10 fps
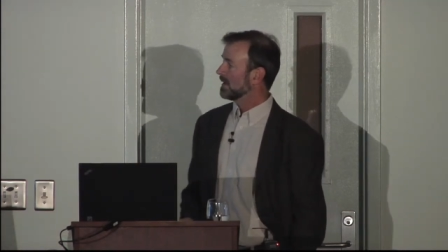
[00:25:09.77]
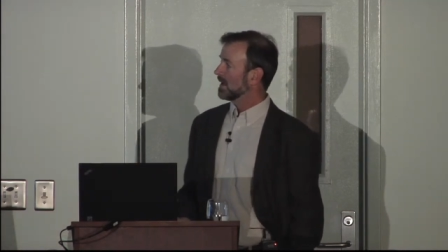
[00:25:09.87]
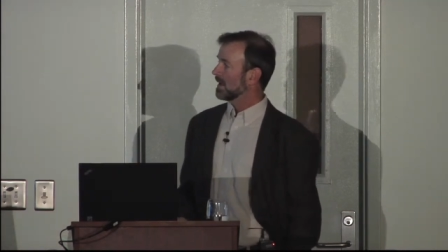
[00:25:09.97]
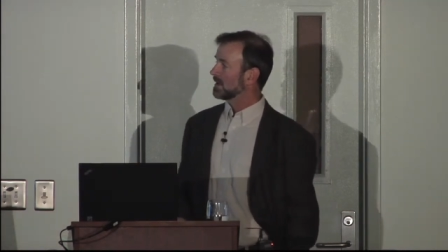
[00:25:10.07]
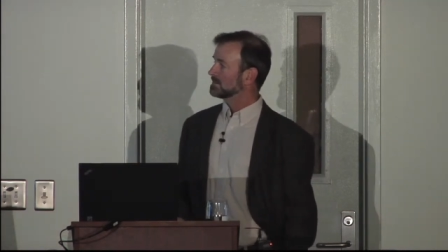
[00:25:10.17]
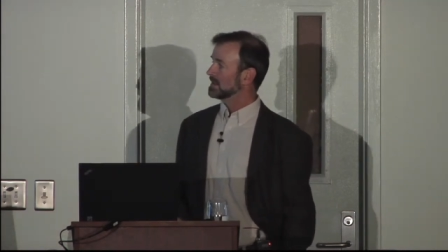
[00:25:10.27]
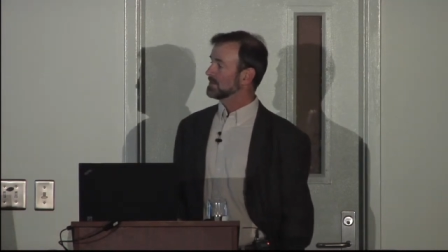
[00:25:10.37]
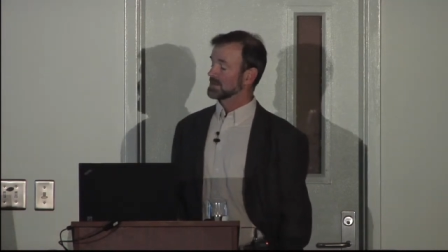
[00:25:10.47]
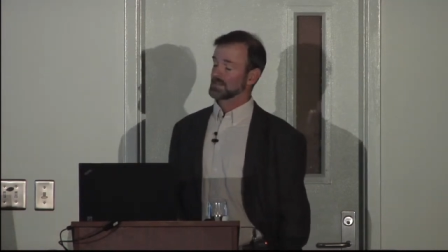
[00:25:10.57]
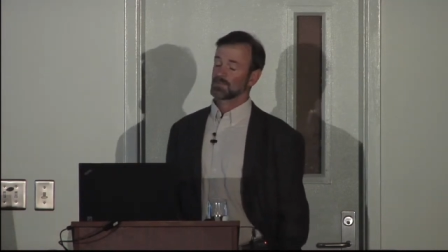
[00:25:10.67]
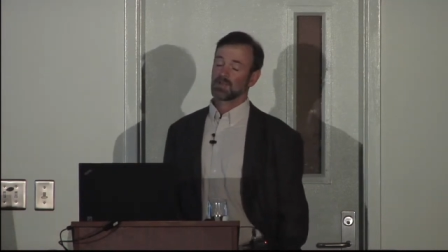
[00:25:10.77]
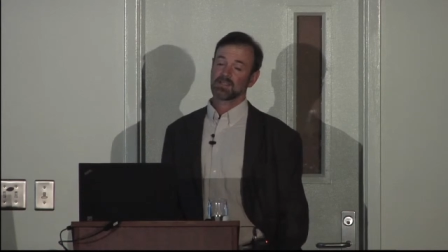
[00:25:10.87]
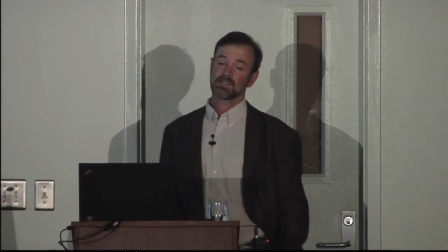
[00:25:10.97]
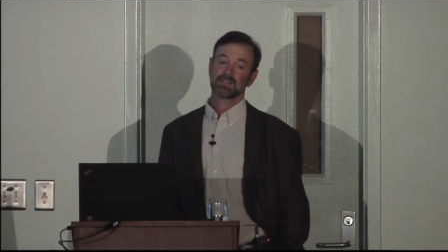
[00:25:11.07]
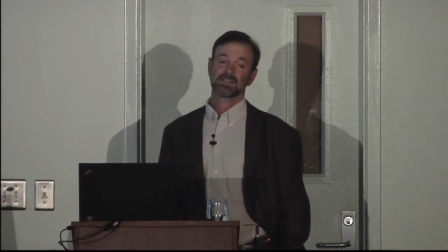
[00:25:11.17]
Um, it was a
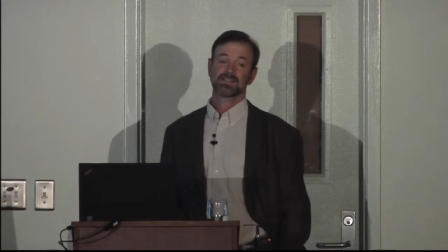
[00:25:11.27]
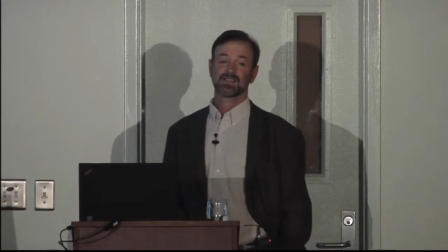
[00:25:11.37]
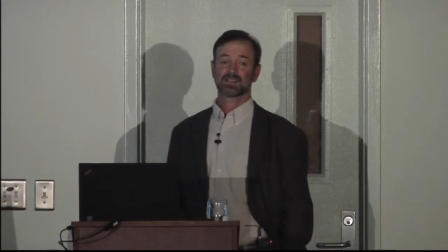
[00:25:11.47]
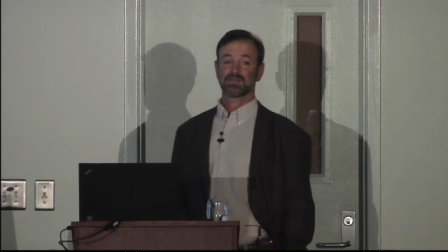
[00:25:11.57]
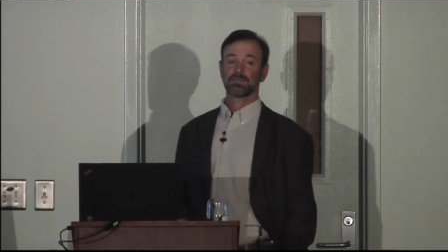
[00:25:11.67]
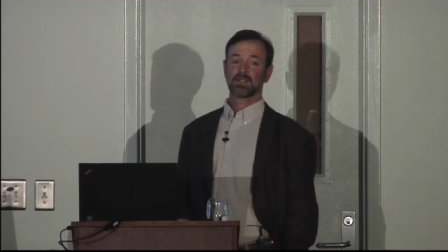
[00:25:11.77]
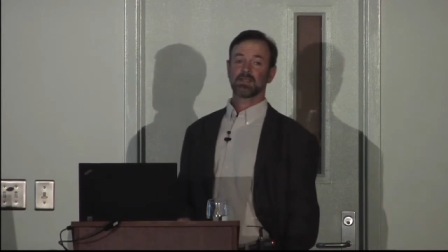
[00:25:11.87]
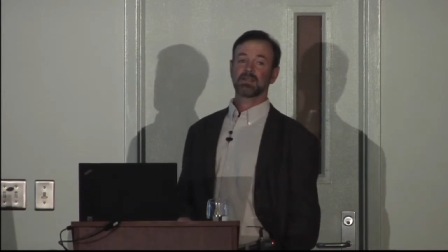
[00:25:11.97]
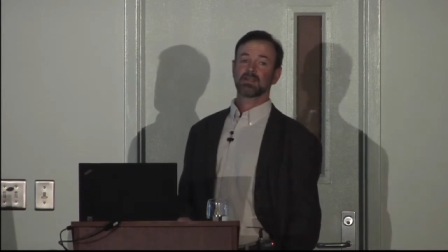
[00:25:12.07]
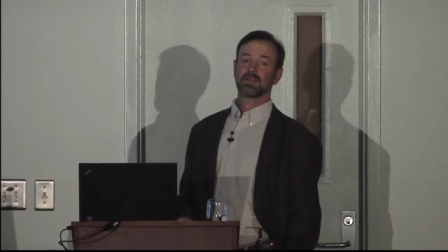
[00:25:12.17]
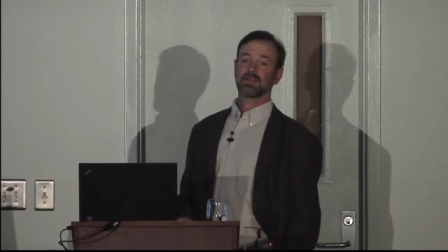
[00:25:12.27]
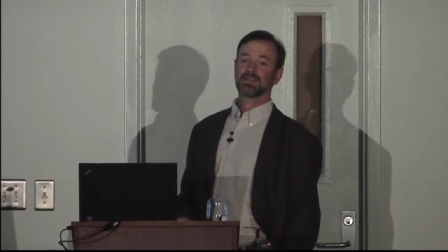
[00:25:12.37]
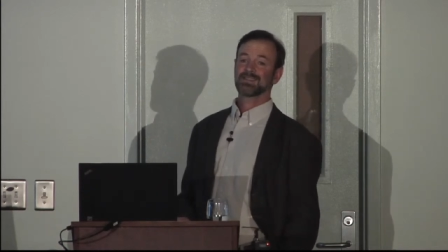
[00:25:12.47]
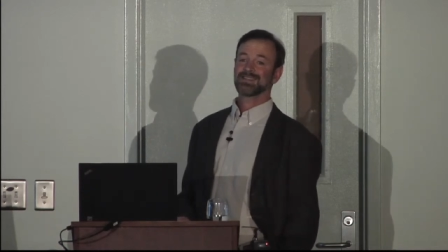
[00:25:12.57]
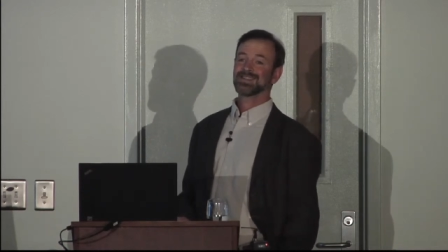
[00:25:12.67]
surprisingly successful meeting.
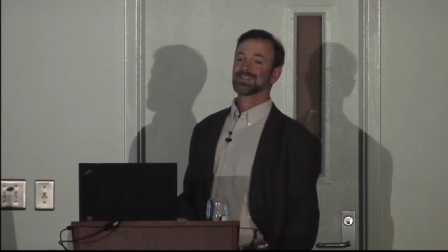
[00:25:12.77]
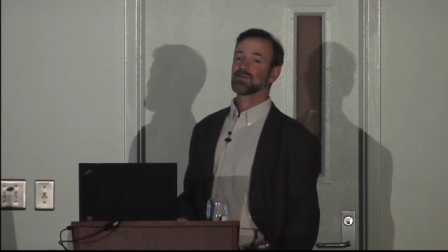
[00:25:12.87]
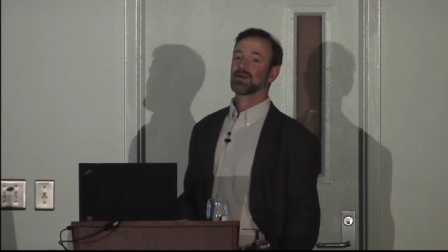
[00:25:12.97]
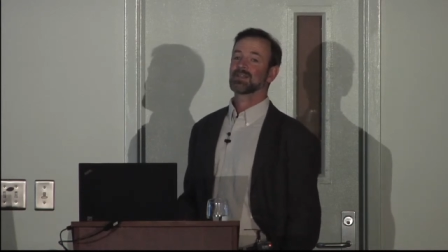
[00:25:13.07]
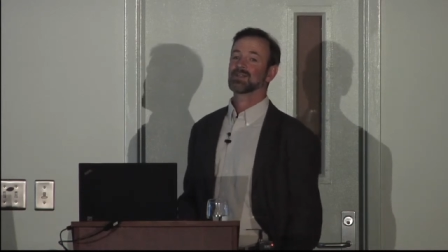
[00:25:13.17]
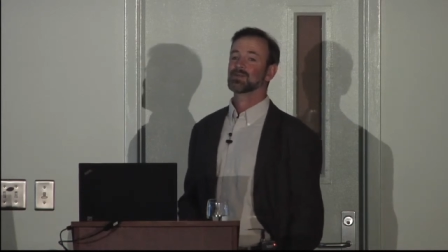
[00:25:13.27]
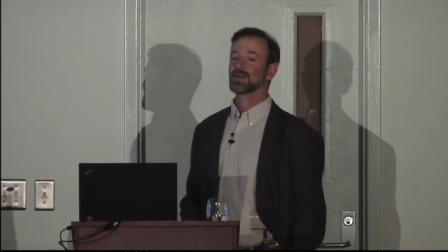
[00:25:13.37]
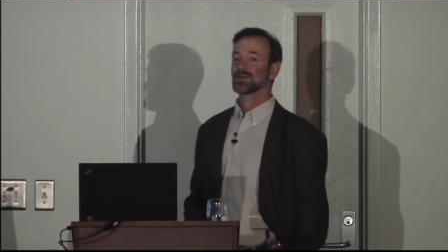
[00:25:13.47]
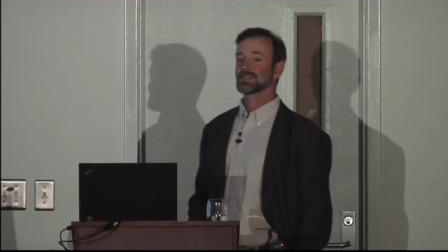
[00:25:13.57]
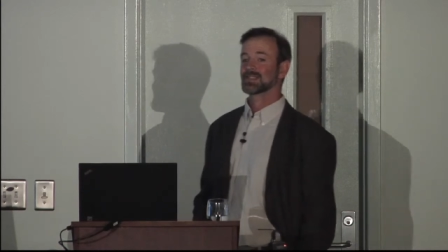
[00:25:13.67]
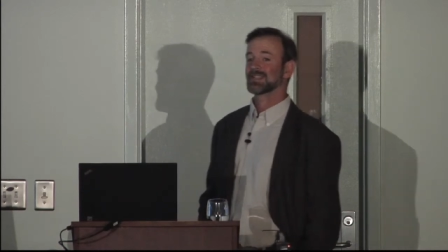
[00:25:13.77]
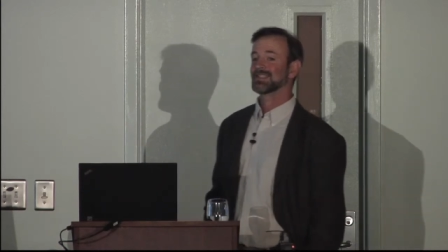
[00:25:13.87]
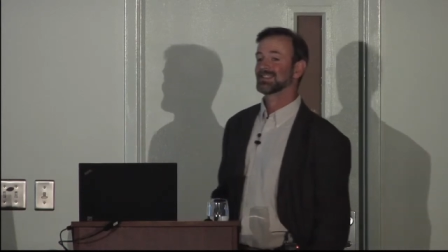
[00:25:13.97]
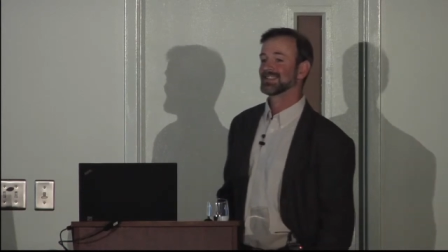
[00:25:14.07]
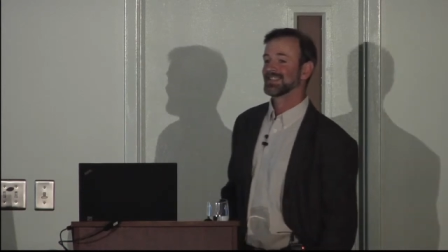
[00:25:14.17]
I didn't quite know what I was going
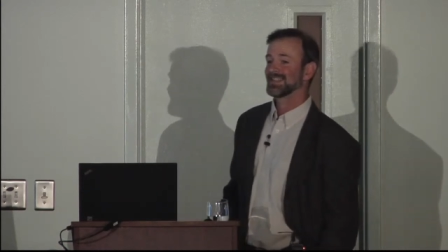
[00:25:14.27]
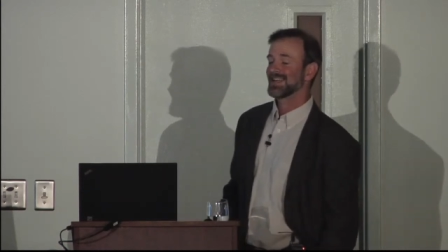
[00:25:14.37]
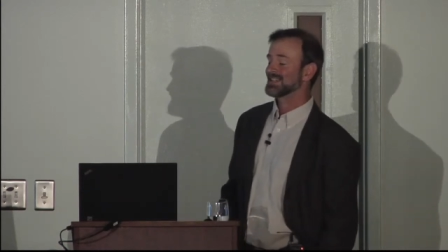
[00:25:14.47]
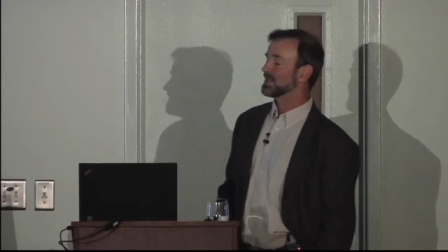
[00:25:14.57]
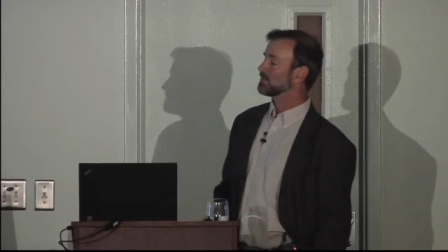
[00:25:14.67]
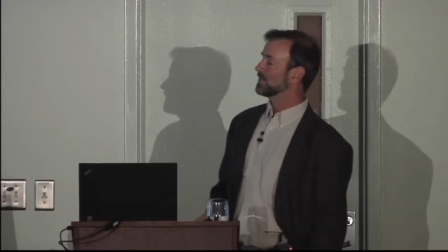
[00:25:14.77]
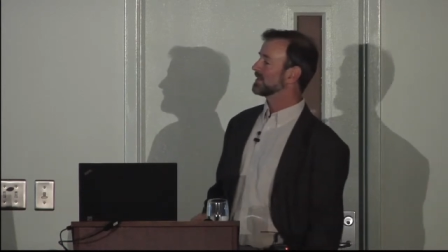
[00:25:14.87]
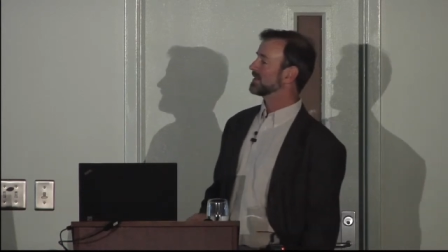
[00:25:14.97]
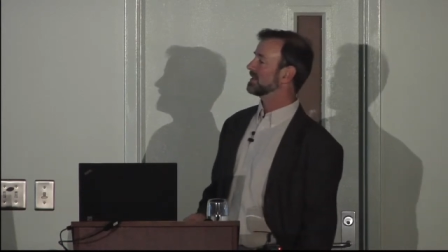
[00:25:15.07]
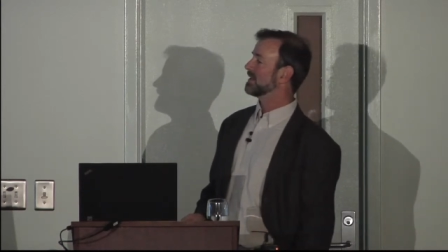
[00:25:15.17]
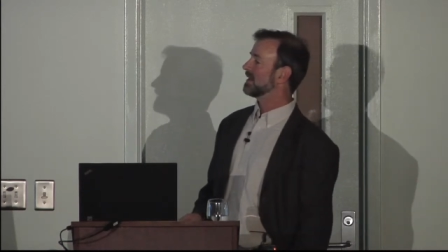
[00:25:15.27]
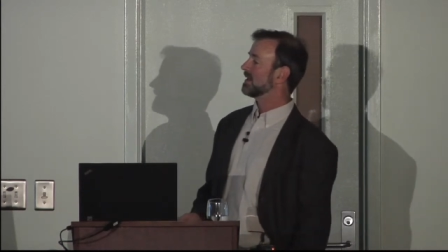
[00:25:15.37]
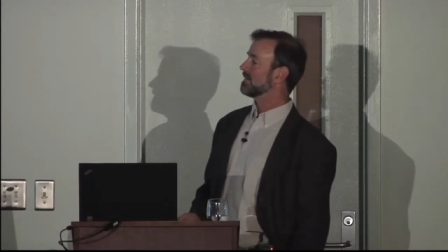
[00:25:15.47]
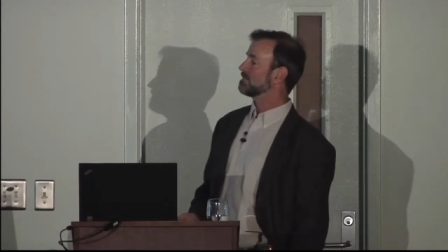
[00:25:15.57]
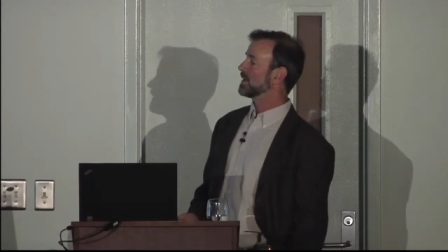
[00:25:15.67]
to end up with,
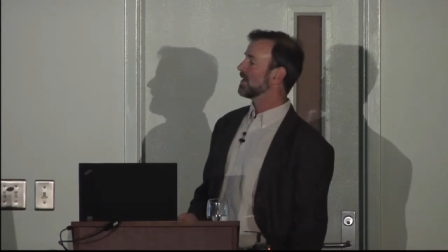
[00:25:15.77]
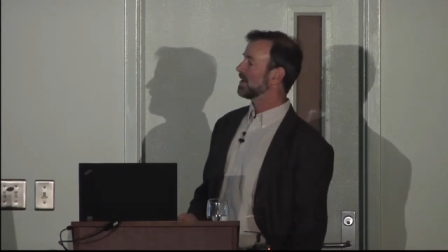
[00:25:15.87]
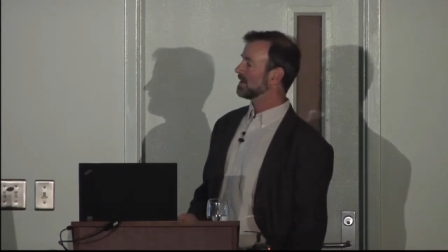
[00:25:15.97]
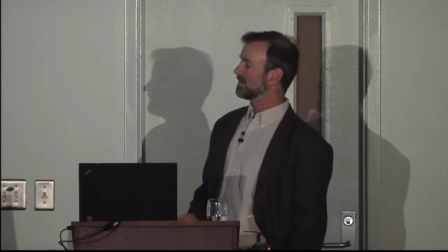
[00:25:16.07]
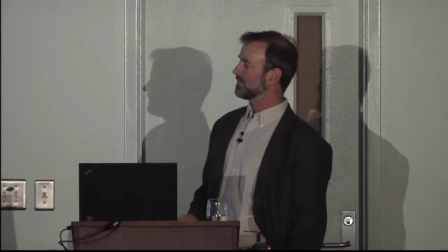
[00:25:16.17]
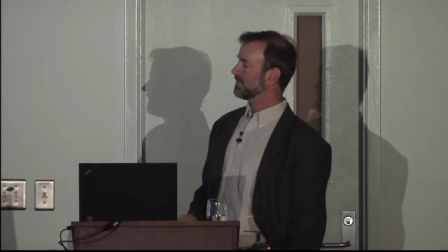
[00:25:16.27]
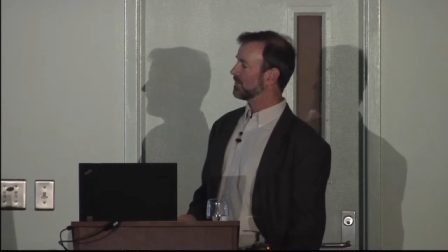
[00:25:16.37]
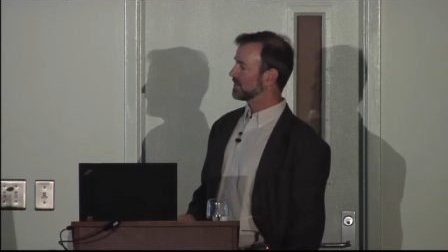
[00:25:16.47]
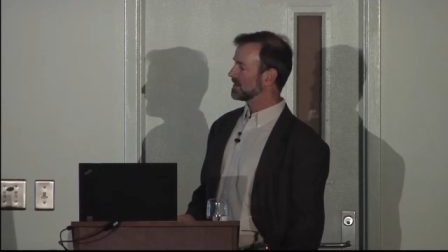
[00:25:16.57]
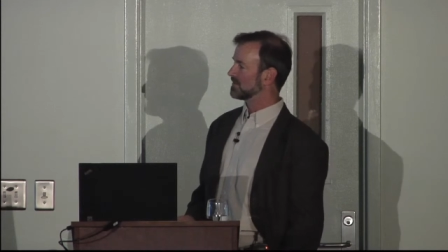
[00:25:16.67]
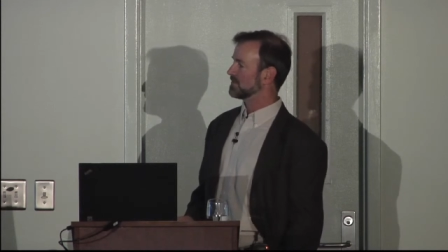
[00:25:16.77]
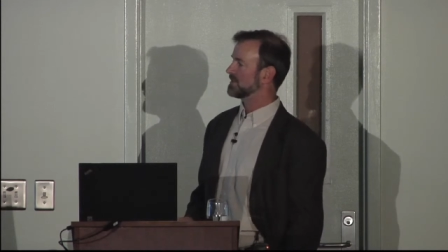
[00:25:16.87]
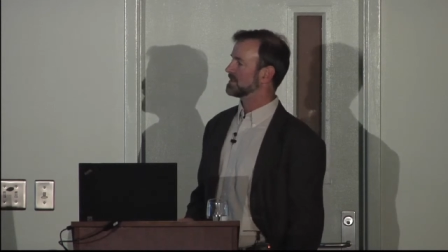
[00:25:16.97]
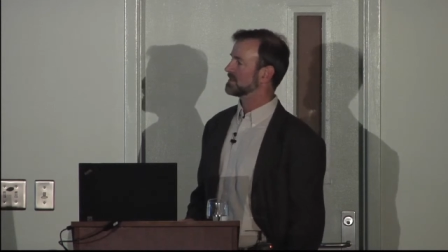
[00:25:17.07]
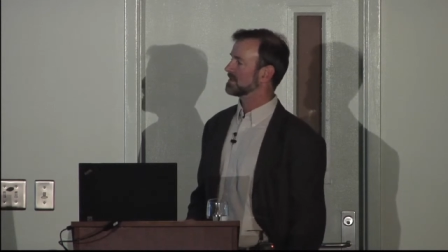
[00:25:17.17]
uh, but all four
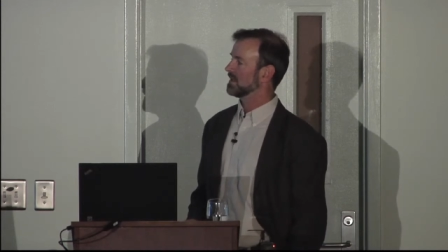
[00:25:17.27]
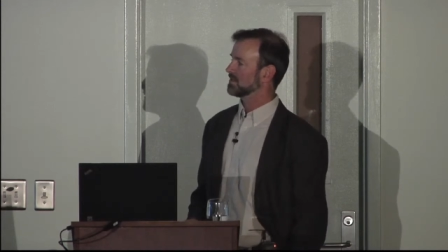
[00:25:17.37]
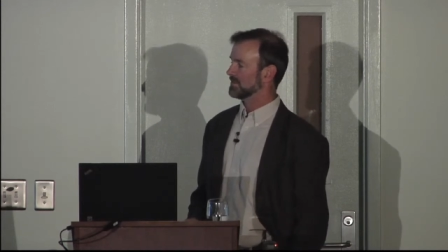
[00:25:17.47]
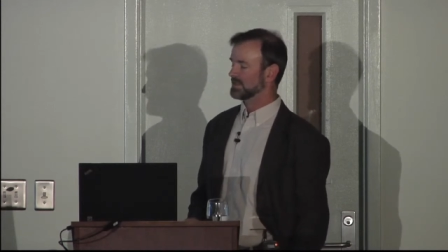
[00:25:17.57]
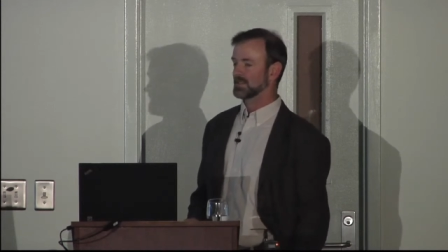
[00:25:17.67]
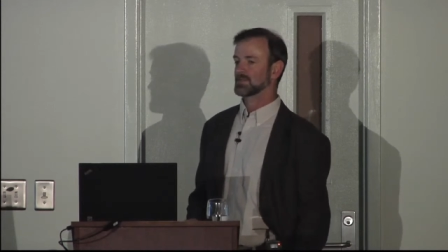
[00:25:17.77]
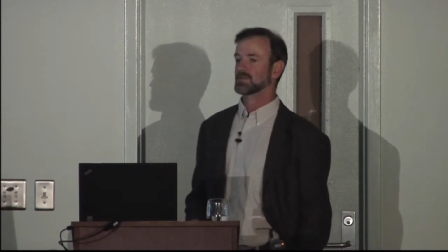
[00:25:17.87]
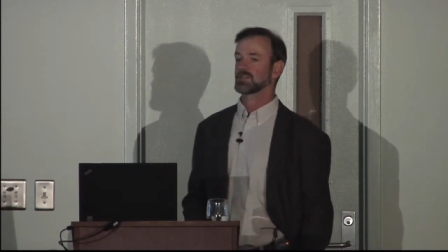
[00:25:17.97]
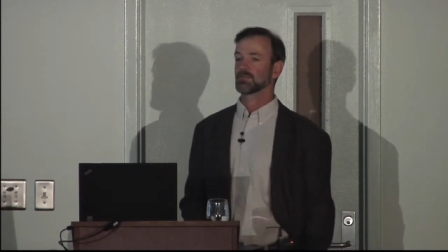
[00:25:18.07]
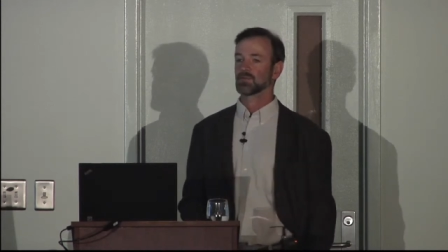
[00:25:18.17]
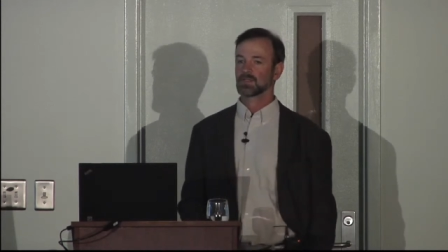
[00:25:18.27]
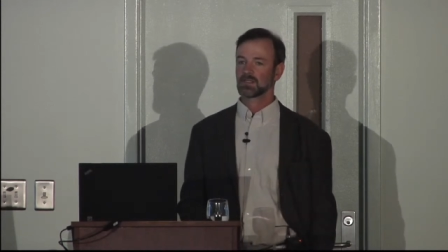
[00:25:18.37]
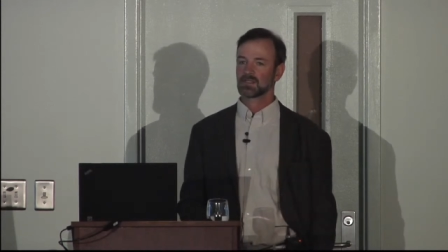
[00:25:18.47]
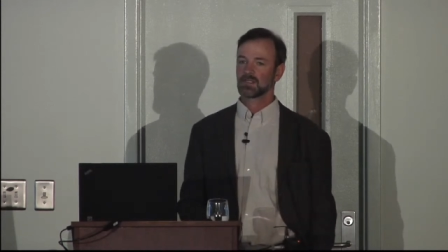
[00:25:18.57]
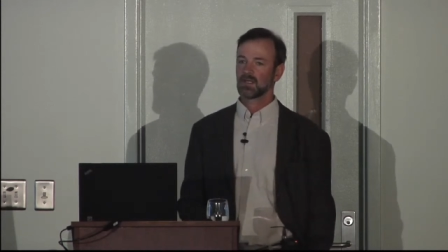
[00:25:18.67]
governments agreed that this was
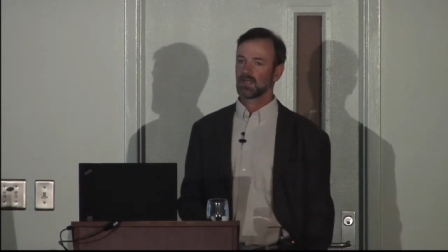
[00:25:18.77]
important.